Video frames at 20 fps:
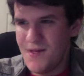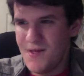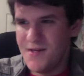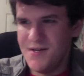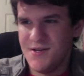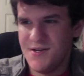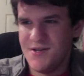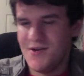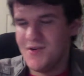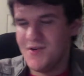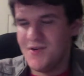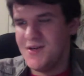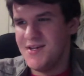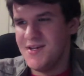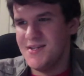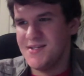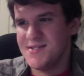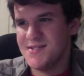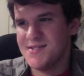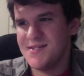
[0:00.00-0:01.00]
you know
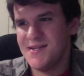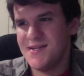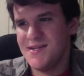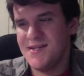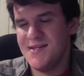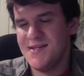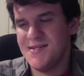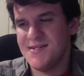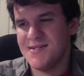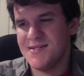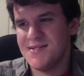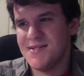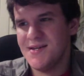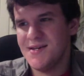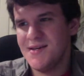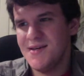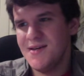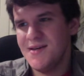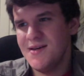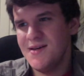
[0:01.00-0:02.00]
he's he's
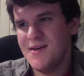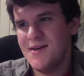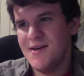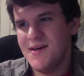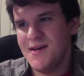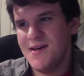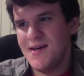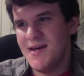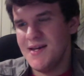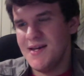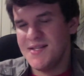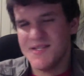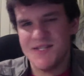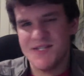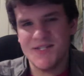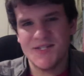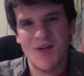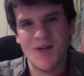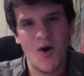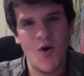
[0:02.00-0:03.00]
it's
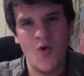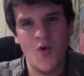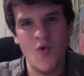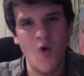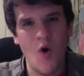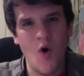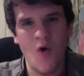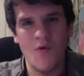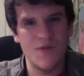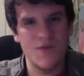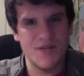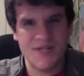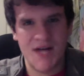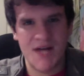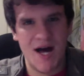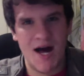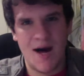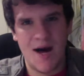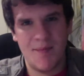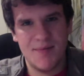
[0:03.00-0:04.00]
so over the
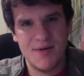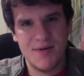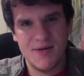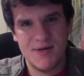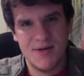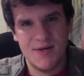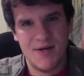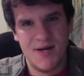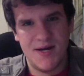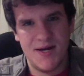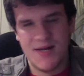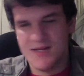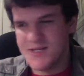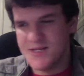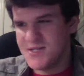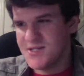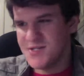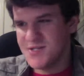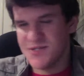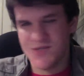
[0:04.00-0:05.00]
top,
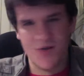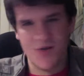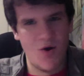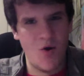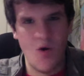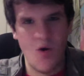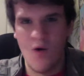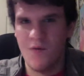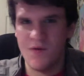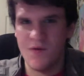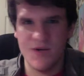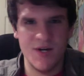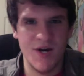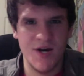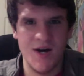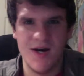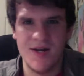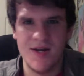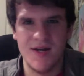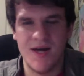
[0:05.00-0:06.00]
so
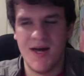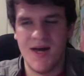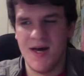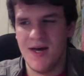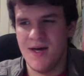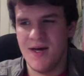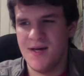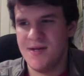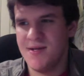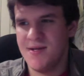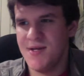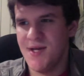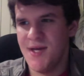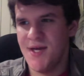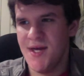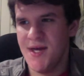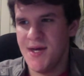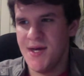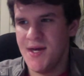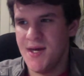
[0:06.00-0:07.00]
overdone, and
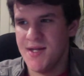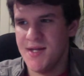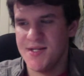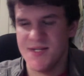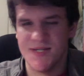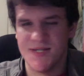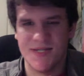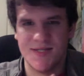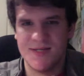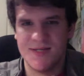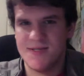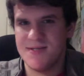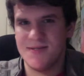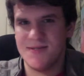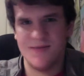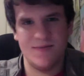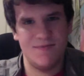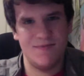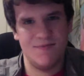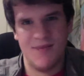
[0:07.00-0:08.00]
it just
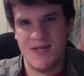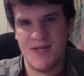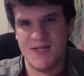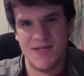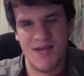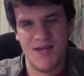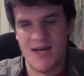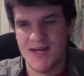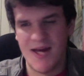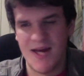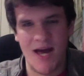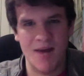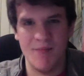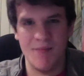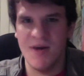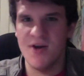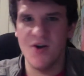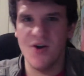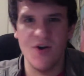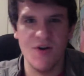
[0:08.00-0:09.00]
it it got on
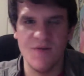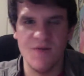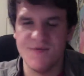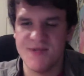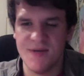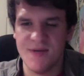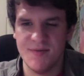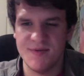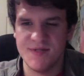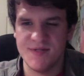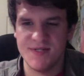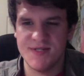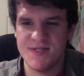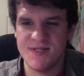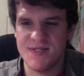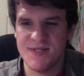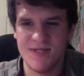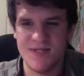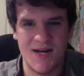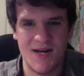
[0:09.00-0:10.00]
my nerves. It was
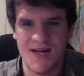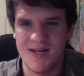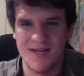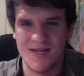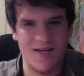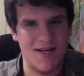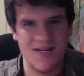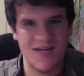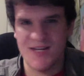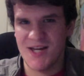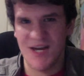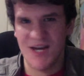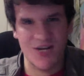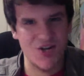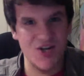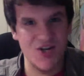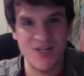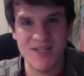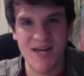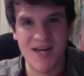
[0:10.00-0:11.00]
I, I, I,
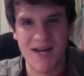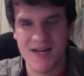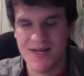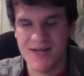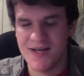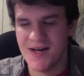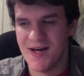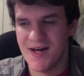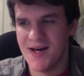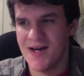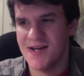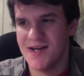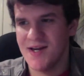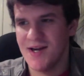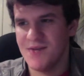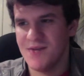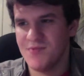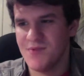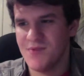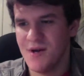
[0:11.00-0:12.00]
couldn't take it. I,
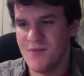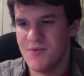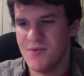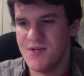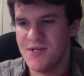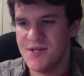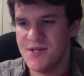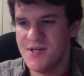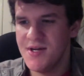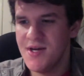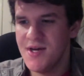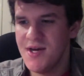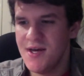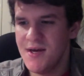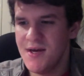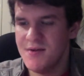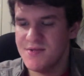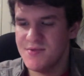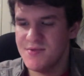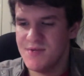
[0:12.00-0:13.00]
I, I, really,
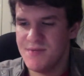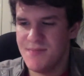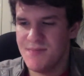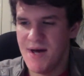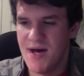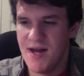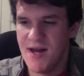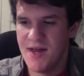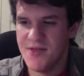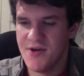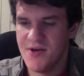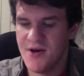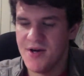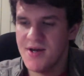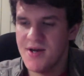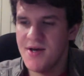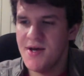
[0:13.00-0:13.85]
it was really bad. I thought,